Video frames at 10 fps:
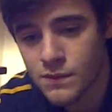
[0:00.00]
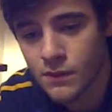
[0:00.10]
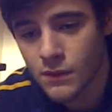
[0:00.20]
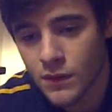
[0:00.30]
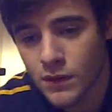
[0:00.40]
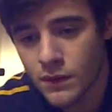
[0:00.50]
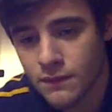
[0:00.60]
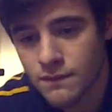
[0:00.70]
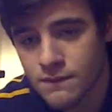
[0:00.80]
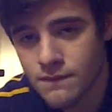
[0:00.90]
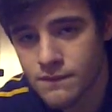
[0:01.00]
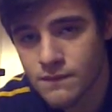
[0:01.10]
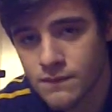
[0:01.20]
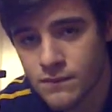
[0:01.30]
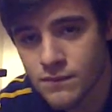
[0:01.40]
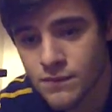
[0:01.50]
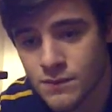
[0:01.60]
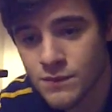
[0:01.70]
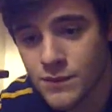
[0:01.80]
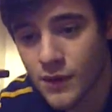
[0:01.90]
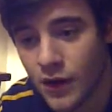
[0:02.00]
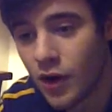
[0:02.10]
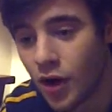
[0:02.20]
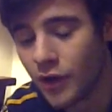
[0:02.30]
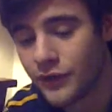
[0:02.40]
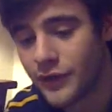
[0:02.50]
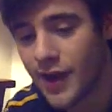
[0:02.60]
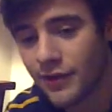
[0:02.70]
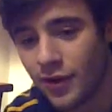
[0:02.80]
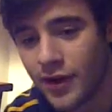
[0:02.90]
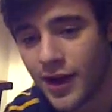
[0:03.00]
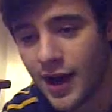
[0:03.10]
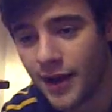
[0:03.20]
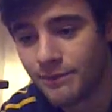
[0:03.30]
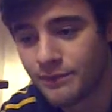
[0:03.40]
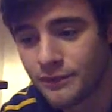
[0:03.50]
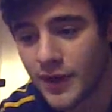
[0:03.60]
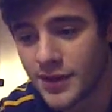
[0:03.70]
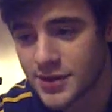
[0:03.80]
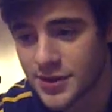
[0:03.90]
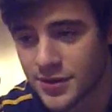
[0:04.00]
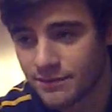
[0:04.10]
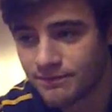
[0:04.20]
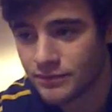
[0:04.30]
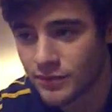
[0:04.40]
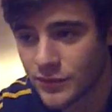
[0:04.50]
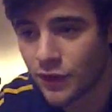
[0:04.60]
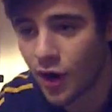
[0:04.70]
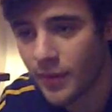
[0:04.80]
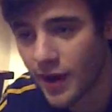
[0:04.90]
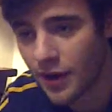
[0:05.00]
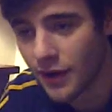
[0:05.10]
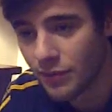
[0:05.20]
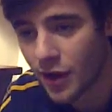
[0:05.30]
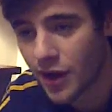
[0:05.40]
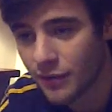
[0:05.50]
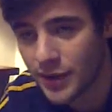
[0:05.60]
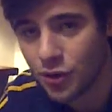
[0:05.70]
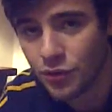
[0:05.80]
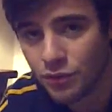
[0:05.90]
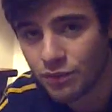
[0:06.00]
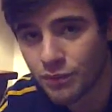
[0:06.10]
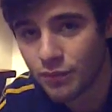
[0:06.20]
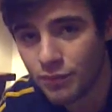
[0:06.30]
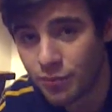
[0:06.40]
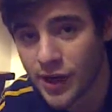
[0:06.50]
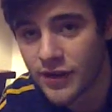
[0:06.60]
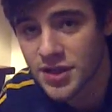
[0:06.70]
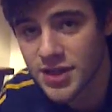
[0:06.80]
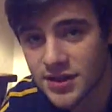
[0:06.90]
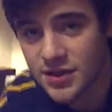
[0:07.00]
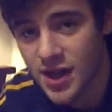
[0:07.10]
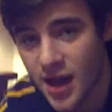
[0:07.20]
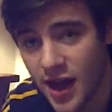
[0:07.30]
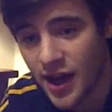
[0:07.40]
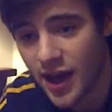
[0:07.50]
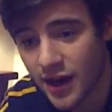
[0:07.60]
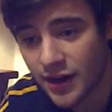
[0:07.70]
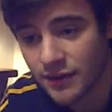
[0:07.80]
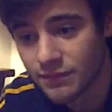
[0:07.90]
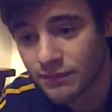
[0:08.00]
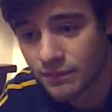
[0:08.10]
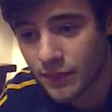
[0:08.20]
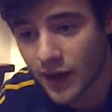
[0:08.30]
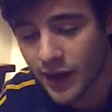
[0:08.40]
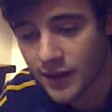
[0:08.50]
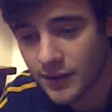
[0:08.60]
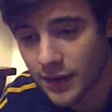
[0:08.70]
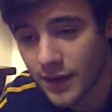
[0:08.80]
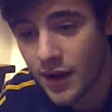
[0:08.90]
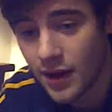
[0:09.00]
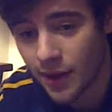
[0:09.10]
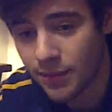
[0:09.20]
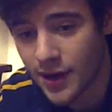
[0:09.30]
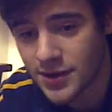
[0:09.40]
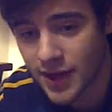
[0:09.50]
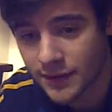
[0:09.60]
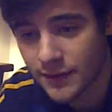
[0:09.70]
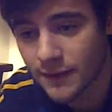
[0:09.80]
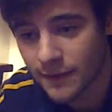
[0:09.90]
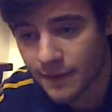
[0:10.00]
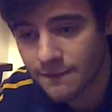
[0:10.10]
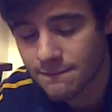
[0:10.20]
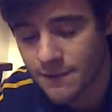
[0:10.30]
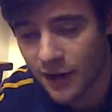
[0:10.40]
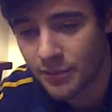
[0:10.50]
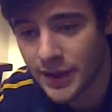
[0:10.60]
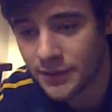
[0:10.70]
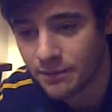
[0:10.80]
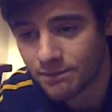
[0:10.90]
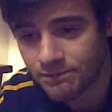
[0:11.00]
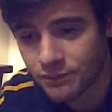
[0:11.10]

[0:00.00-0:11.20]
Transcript: uh, the preseason program? Oh, definitely. Uh, it's, it's far better than what I've been doing in previous seasons, and I think the players that have been